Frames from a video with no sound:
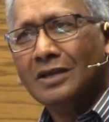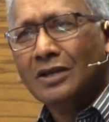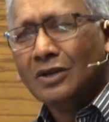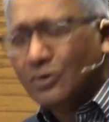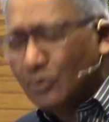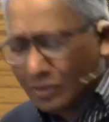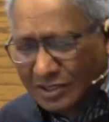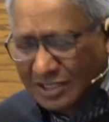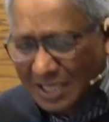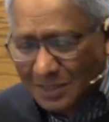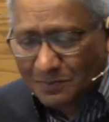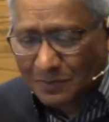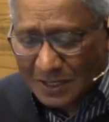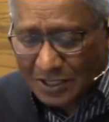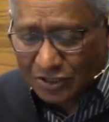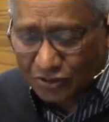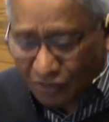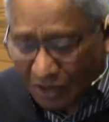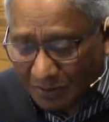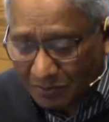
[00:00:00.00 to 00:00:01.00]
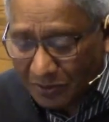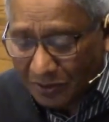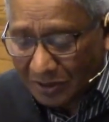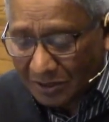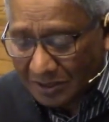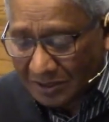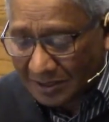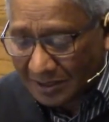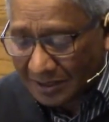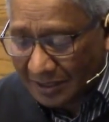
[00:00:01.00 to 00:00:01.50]
who's deeply
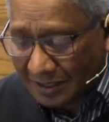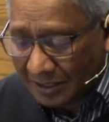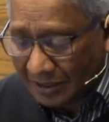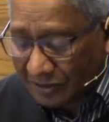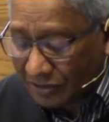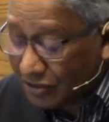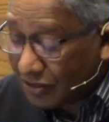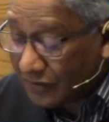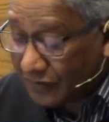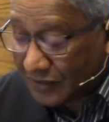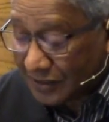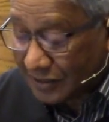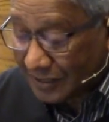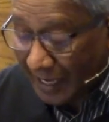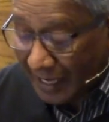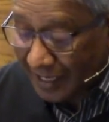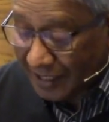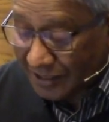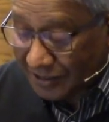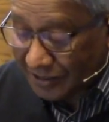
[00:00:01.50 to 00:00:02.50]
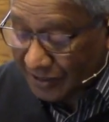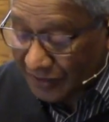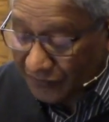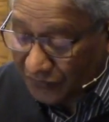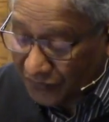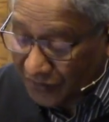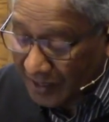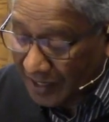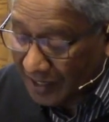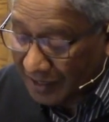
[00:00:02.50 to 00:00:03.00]
troubled nervous, anxious,
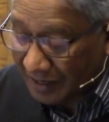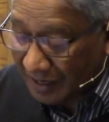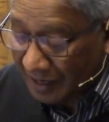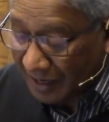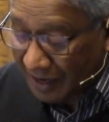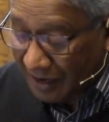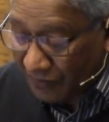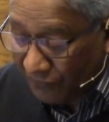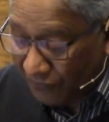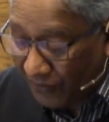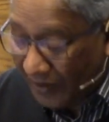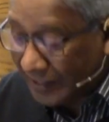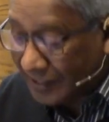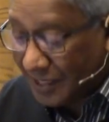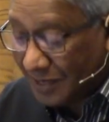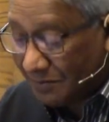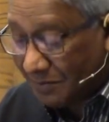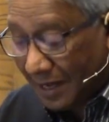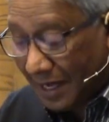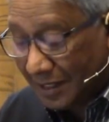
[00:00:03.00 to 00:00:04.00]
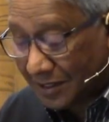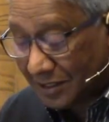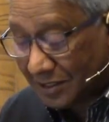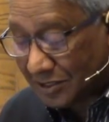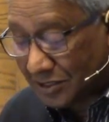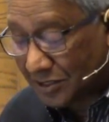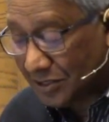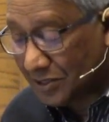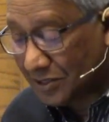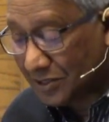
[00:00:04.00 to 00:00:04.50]
afraid, fighting back the
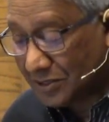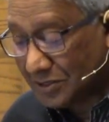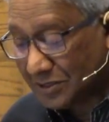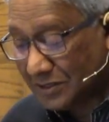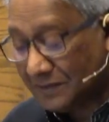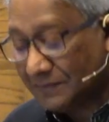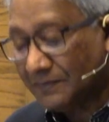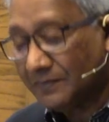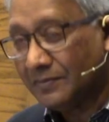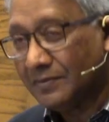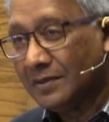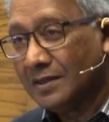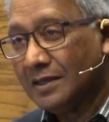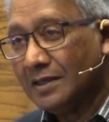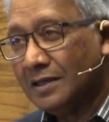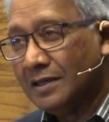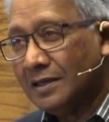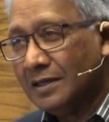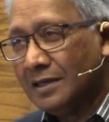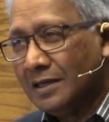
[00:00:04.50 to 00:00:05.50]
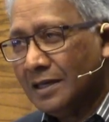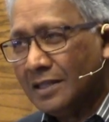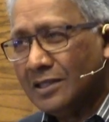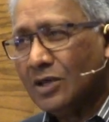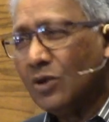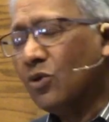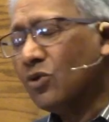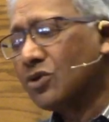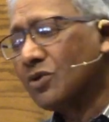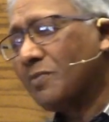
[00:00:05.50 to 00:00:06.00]
tears. And the
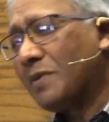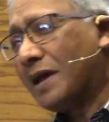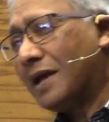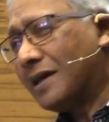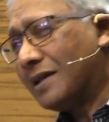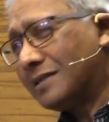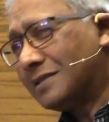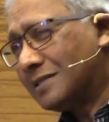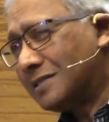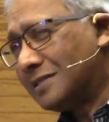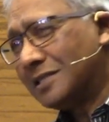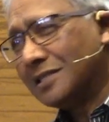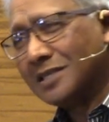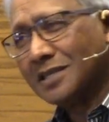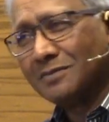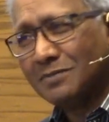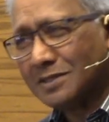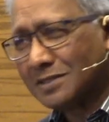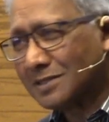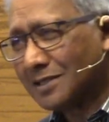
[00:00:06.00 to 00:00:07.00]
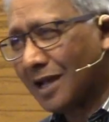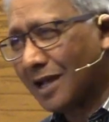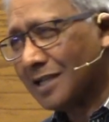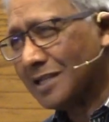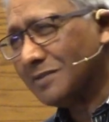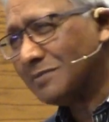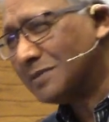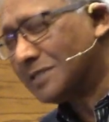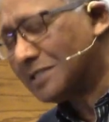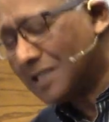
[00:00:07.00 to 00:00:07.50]
older man sitting beside
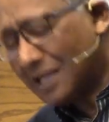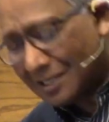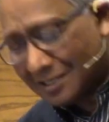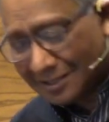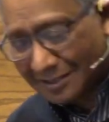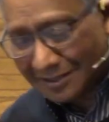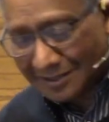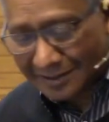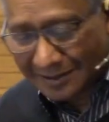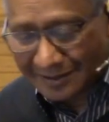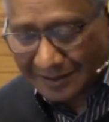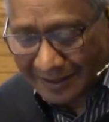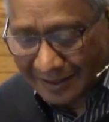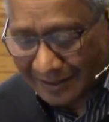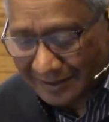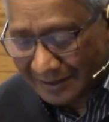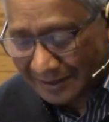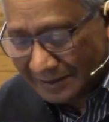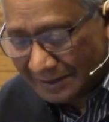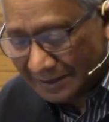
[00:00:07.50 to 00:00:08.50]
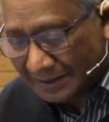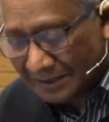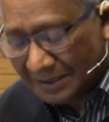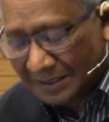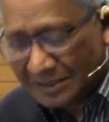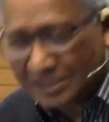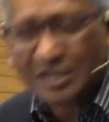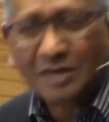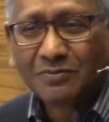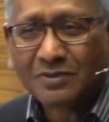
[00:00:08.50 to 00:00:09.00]
him senses that
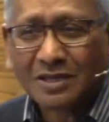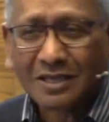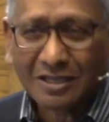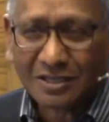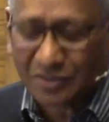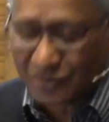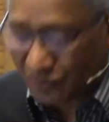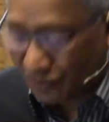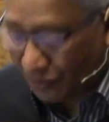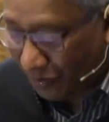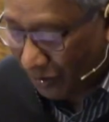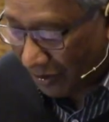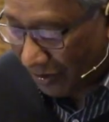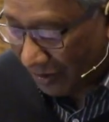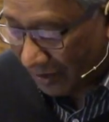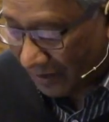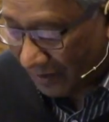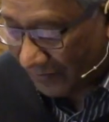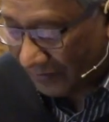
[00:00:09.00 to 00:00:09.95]
something is wrong.